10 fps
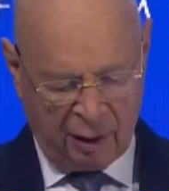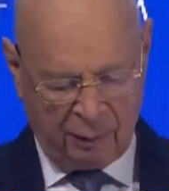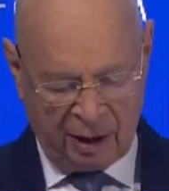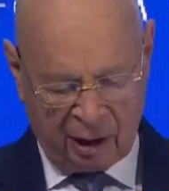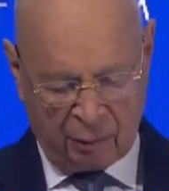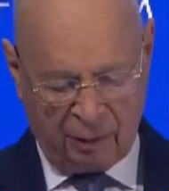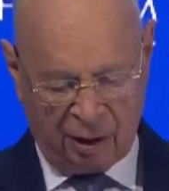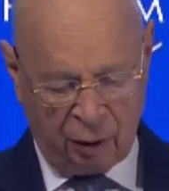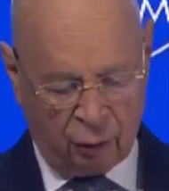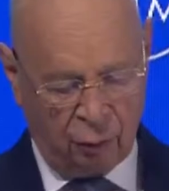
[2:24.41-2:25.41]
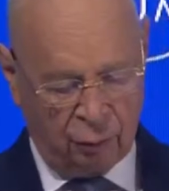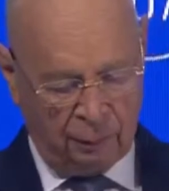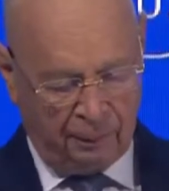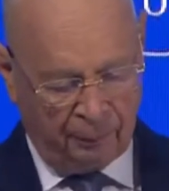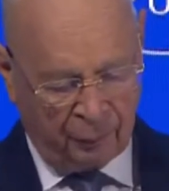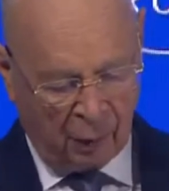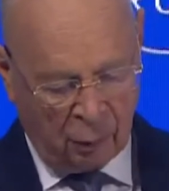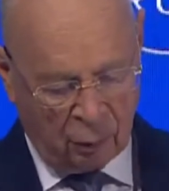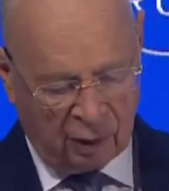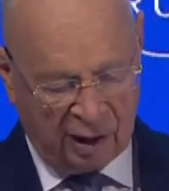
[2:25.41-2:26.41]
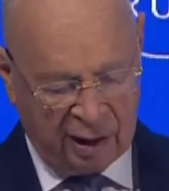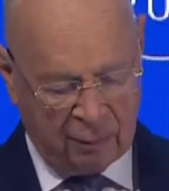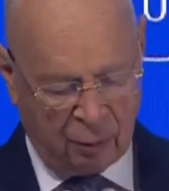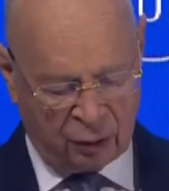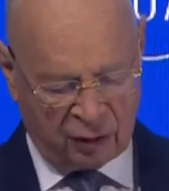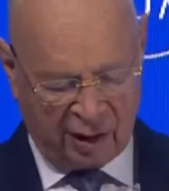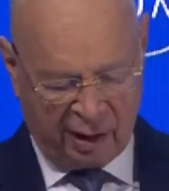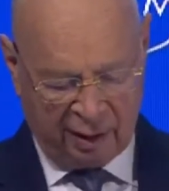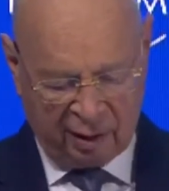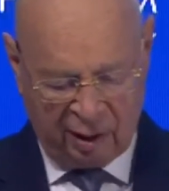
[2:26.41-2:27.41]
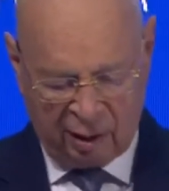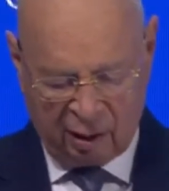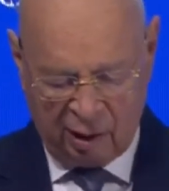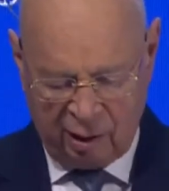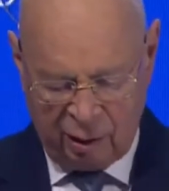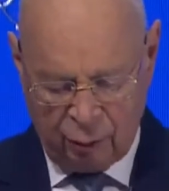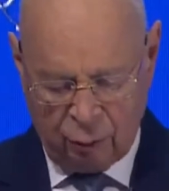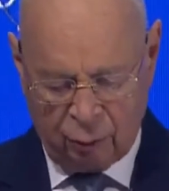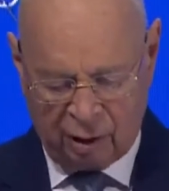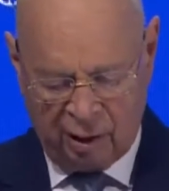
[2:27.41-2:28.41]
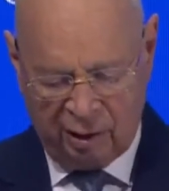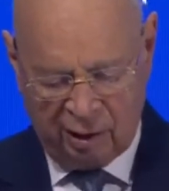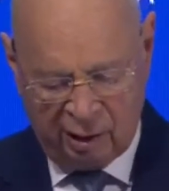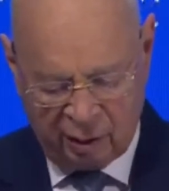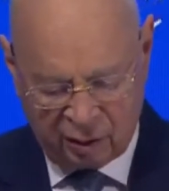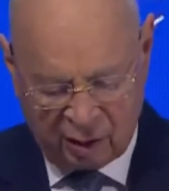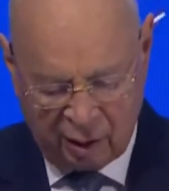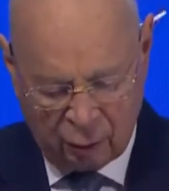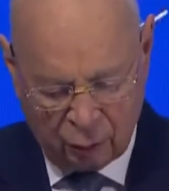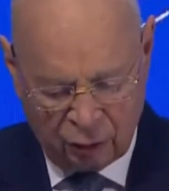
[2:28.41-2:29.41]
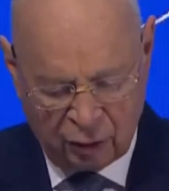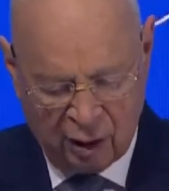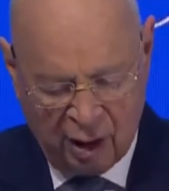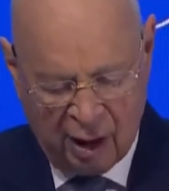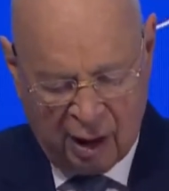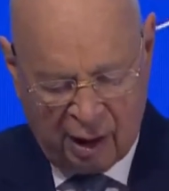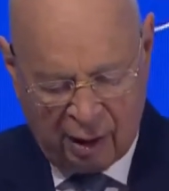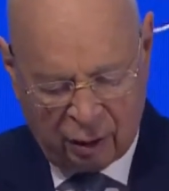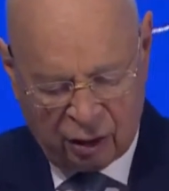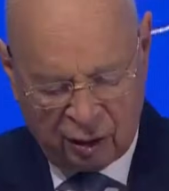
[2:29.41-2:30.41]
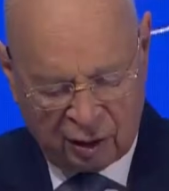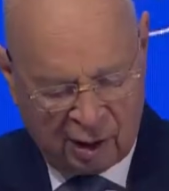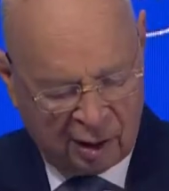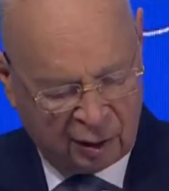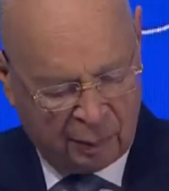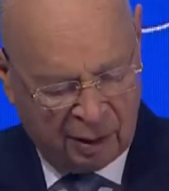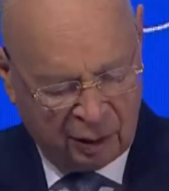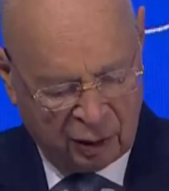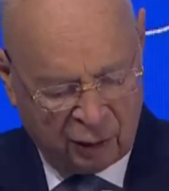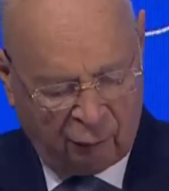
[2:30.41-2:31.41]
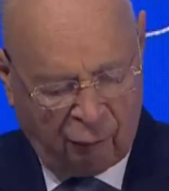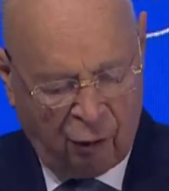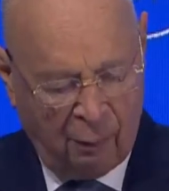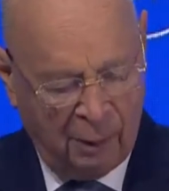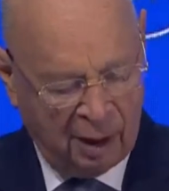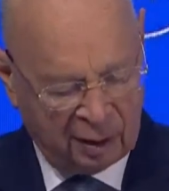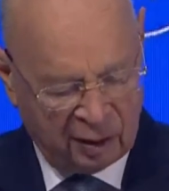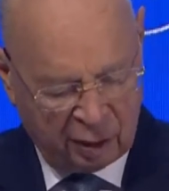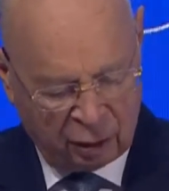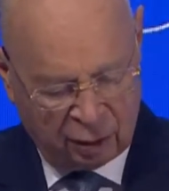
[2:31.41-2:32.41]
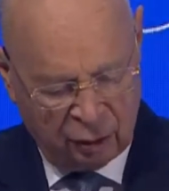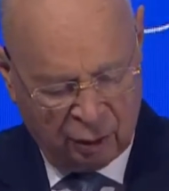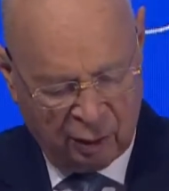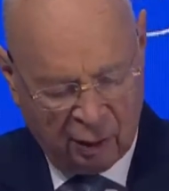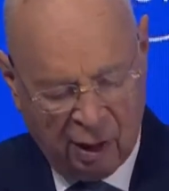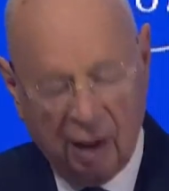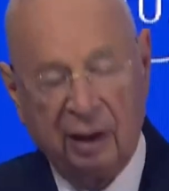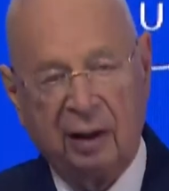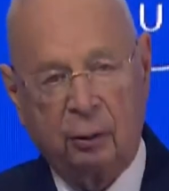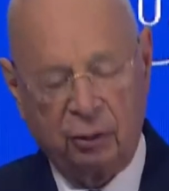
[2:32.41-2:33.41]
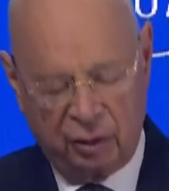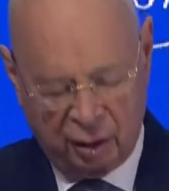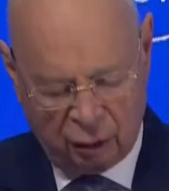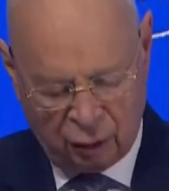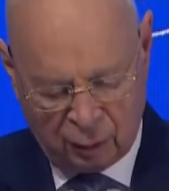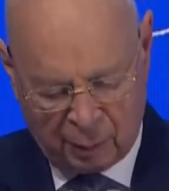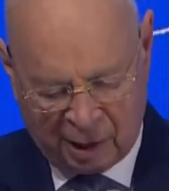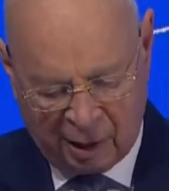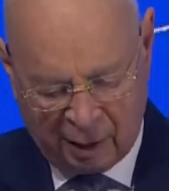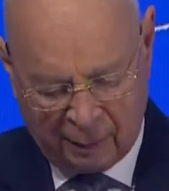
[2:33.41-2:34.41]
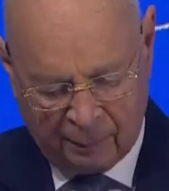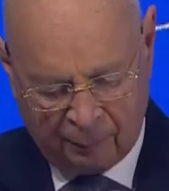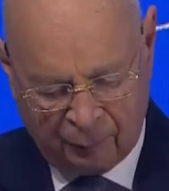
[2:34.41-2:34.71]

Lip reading: In 2022, Ukraine was granted EU candidate status, and just last month, formal accession negotiations began.